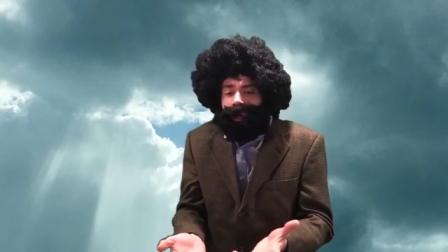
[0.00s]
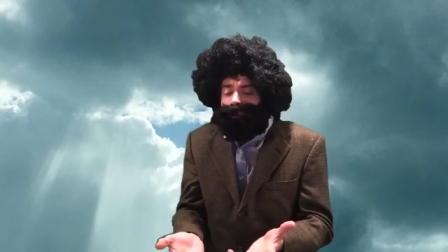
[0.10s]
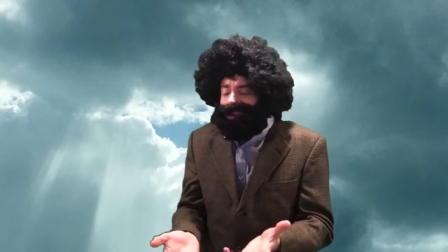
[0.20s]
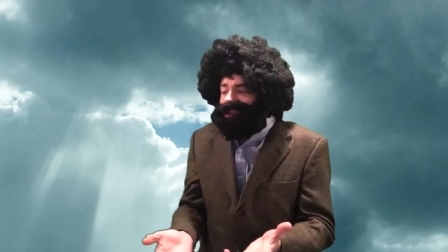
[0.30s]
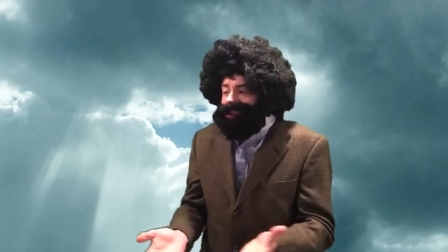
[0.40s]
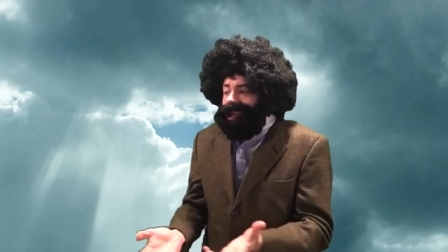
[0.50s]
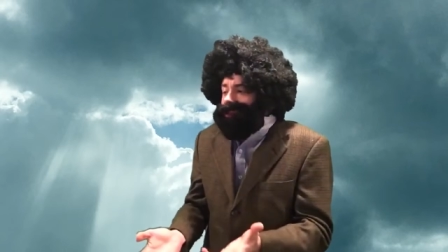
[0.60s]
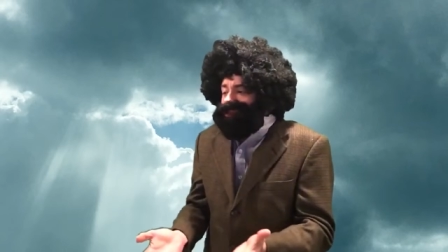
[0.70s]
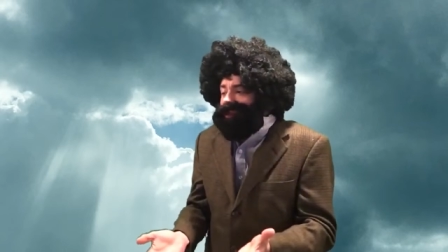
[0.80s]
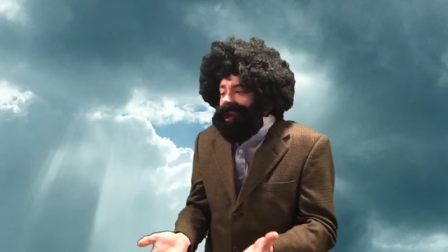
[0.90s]
keeps
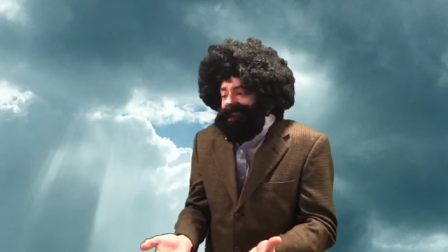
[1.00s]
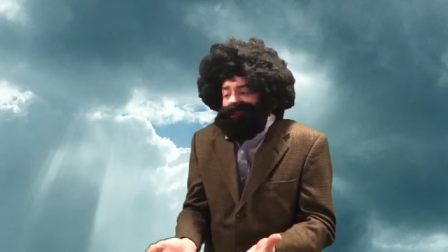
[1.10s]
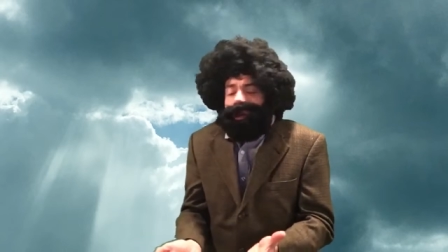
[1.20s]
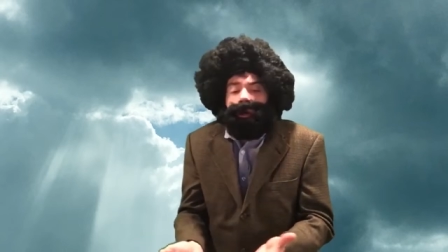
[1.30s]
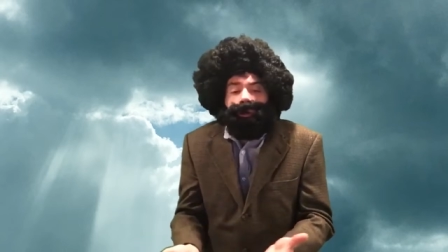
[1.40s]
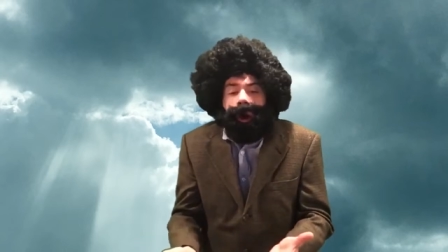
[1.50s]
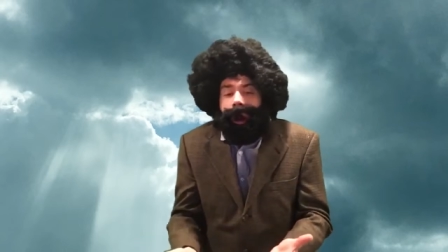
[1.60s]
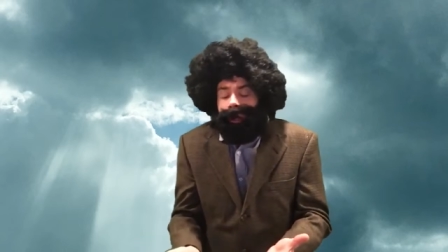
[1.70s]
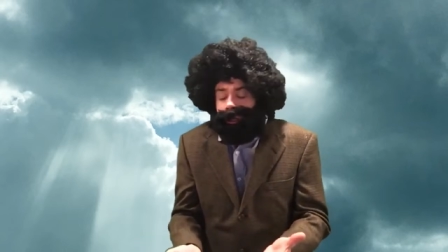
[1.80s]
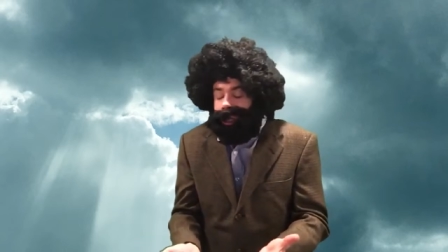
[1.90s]
keeps making
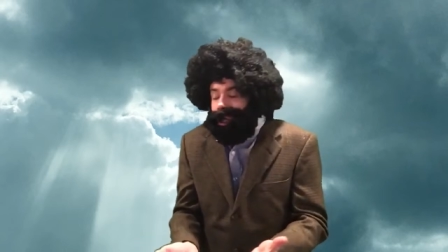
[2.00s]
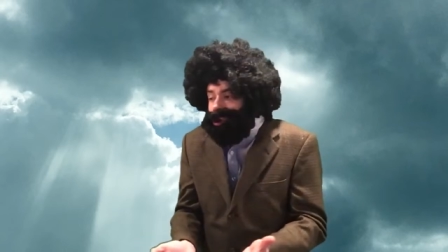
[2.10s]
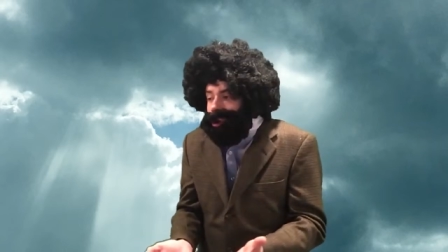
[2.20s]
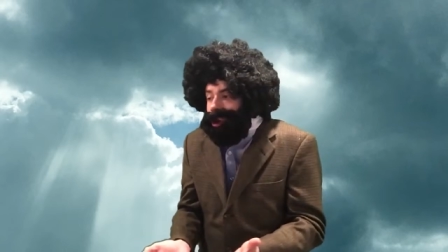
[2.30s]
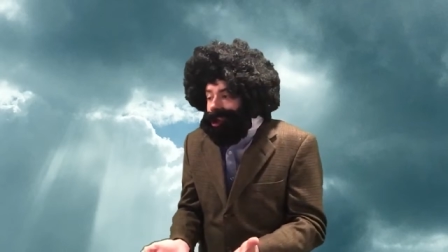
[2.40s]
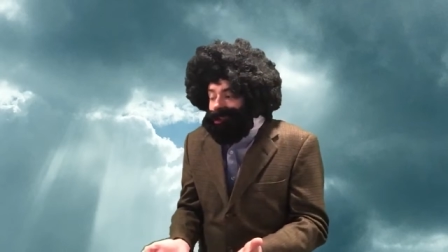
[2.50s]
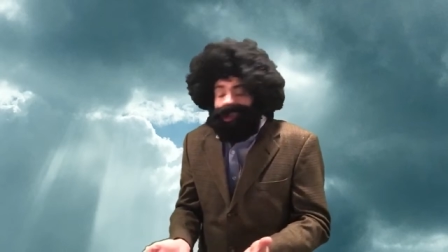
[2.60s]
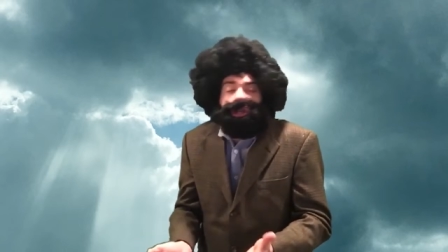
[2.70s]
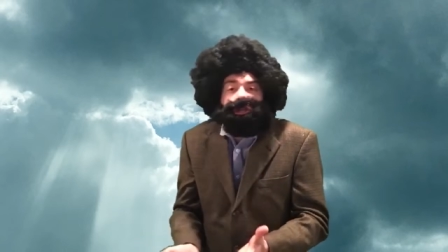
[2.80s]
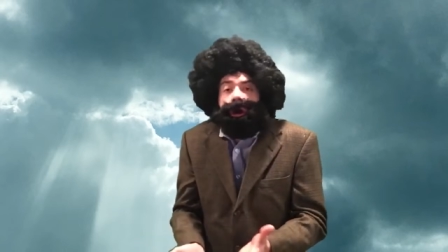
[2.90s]
marijuana legal,
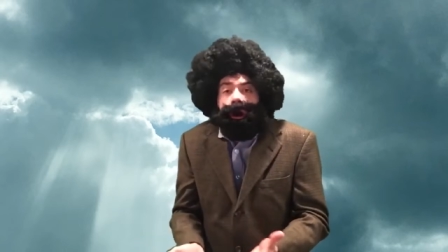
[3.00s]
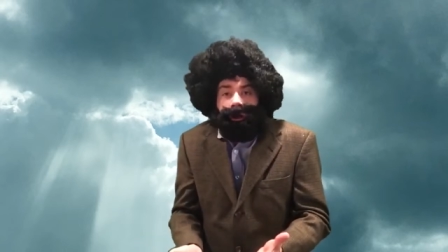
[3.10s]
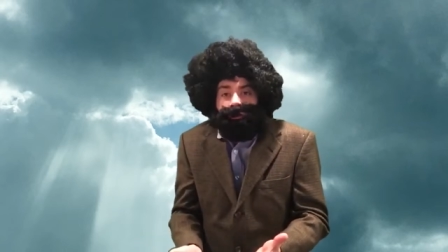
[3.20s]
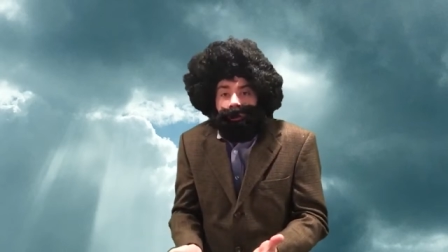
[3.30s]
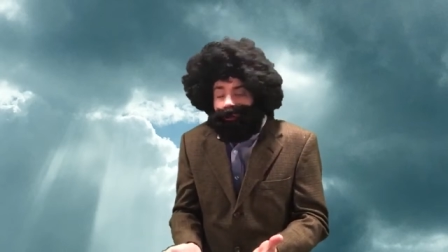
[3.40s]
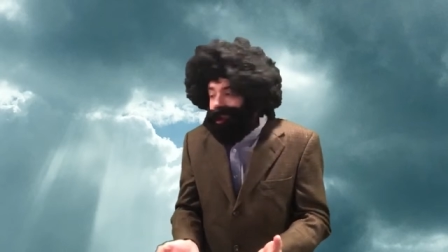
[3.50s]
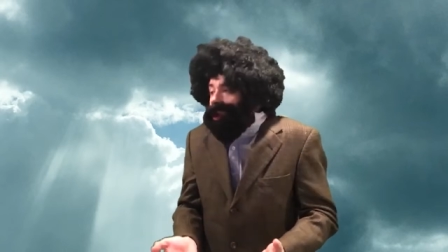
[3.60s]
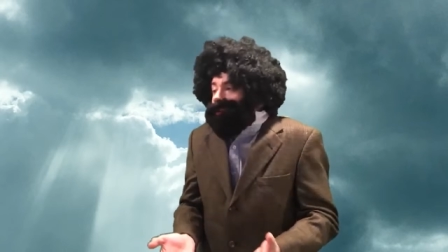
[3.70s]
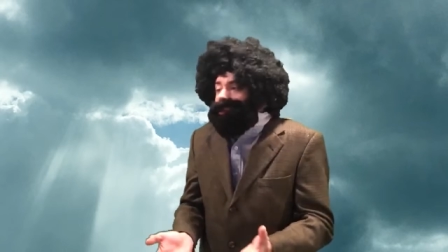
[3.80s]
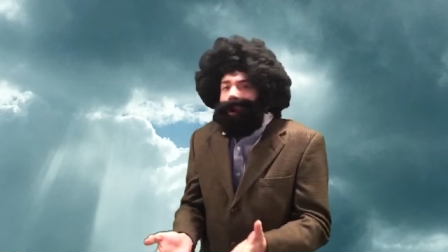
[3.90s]
which is awesome.
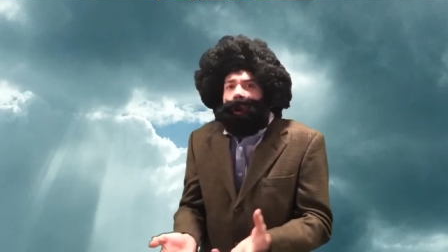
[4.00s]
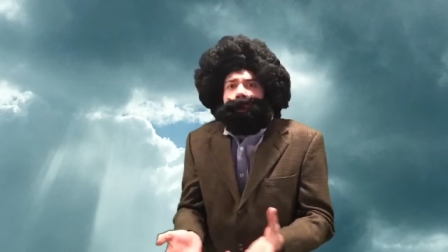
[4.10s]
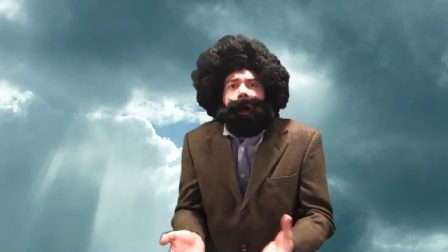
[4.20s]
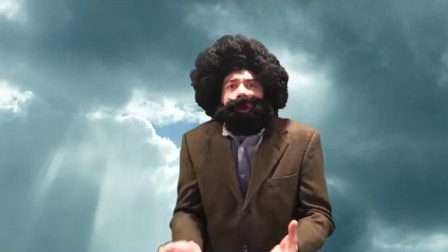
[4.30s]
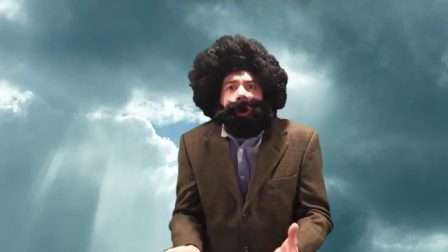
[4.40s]
But what about